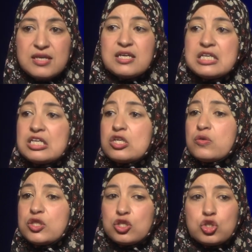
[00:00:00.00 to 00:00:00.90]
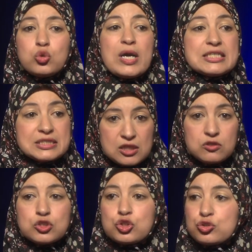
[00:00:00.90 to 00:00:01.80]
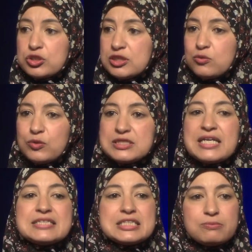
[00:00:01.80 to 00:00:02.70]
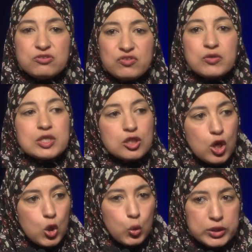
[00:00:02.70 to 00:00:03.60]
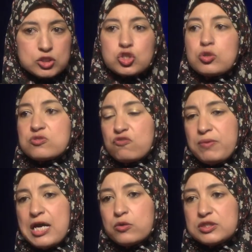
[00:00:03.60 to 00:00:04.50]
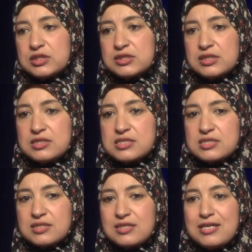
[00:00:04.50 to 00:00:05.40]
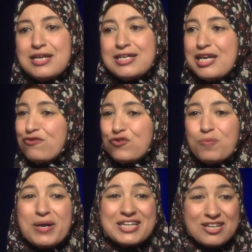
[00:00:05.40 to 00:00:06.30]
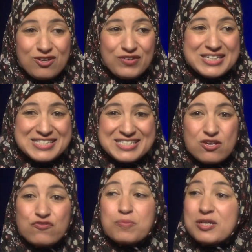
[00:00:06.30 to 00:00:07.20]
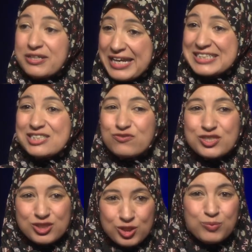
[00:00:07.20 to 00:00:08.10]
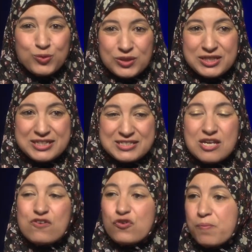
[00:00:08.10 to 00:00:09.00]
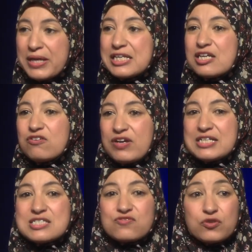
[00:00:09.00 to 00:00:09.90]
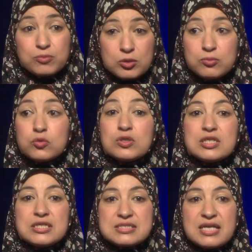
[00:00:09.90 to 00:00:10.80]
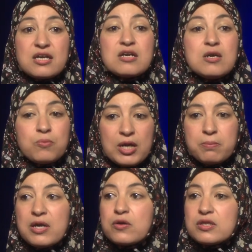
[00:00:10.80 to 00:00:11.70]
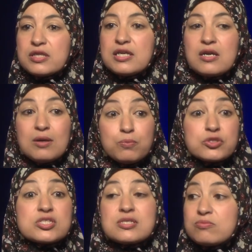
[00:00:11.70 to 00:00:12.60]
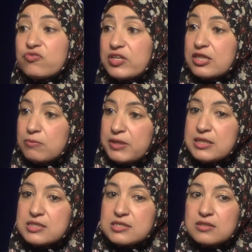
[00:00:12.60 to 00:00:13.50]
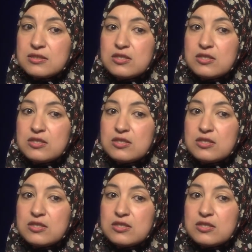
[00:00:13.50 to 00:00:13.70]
Here in the U S, culturally, we tend to be very low in terms of power distance. Yet for many of us, from collectivist communities, for many of us, from communities that are primarily Muslim faith-based,